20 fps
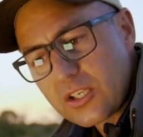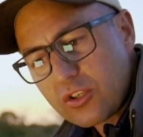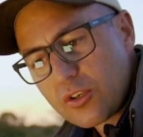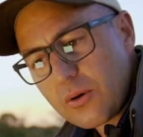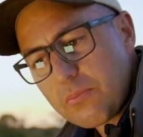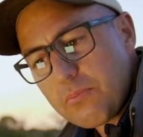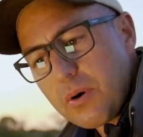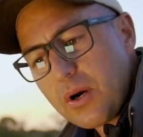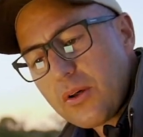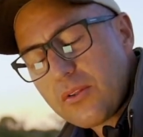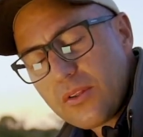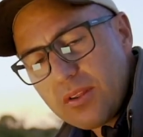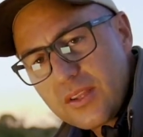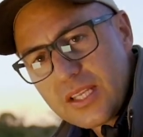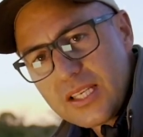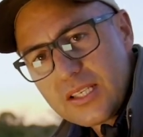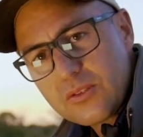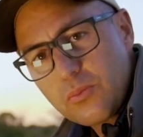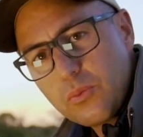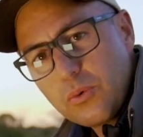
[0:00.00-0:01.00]
So both of
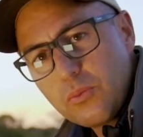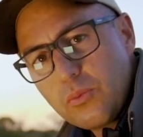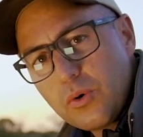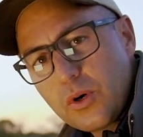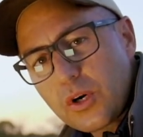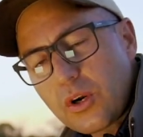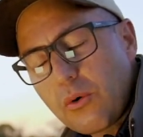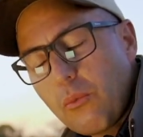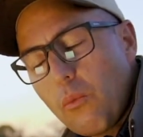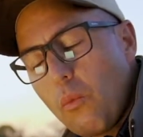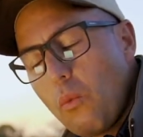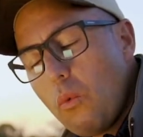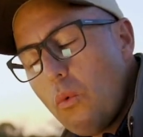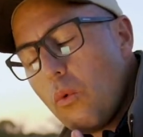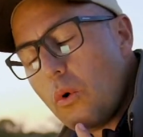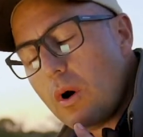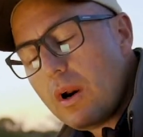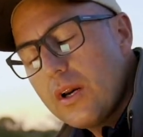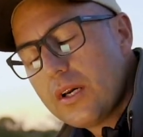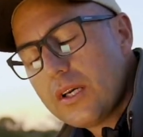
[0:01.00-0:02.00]
these will work
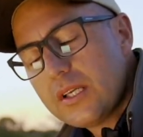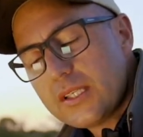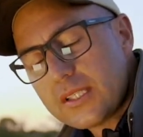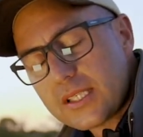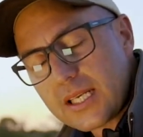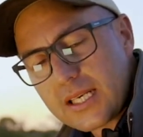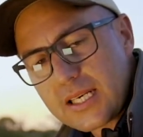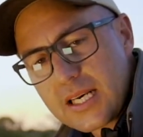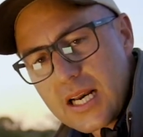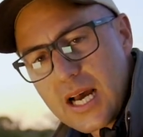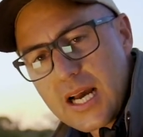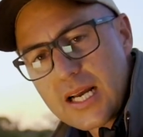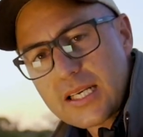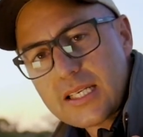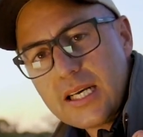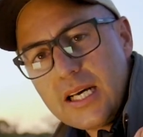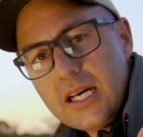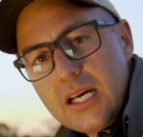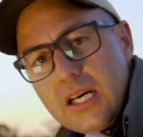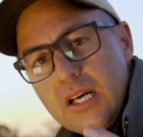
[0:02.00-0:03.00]
wonders at
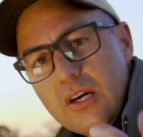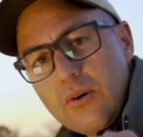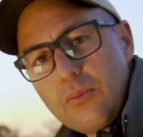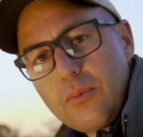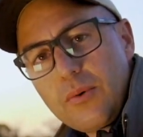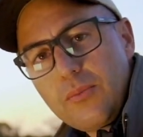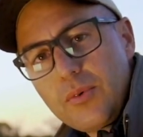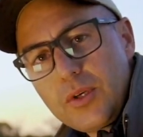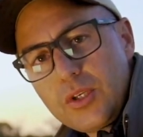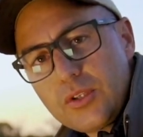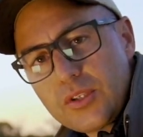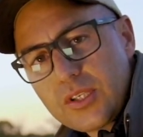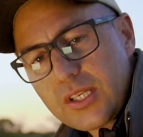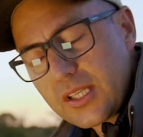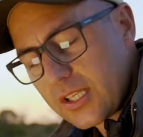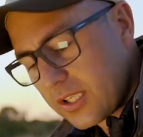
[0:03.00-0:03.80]
night when we're using the